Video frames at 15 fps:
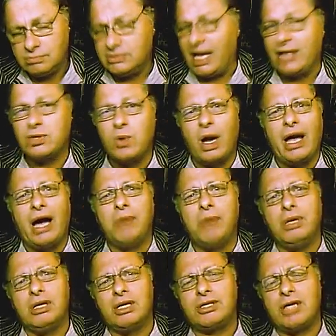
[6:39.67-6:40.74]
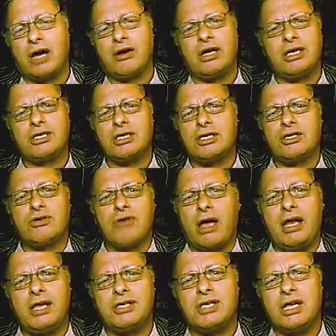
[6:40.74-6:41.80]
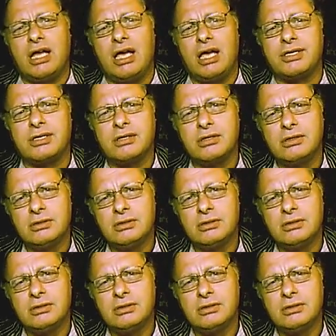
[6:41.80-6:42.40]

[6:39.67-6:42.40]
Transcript: That's why our military is as great as it is.